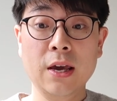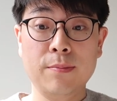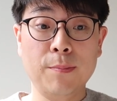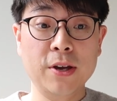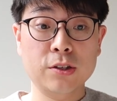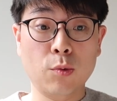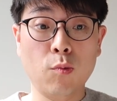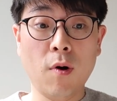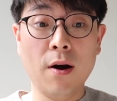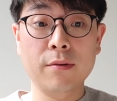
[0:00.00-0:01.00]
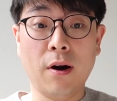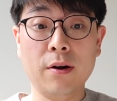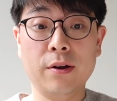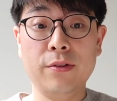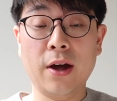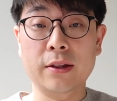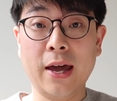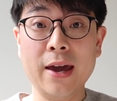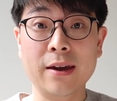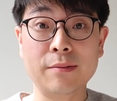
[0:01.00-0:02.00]
But Mr. Wong argued that,
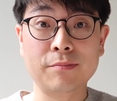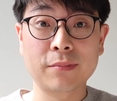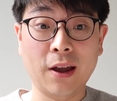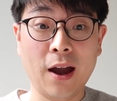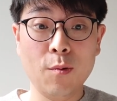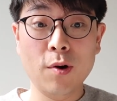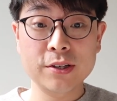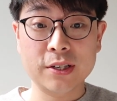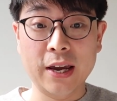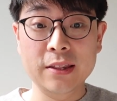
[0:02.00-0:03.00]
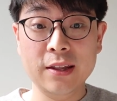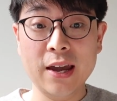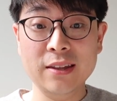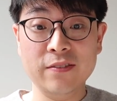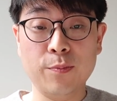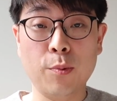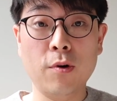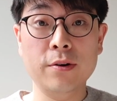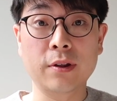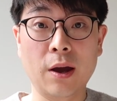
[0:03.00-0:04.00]
hey, I was a
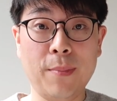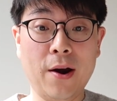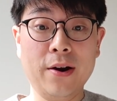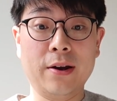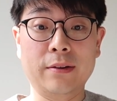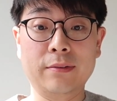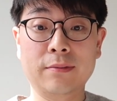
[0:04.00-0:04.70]
native-born American.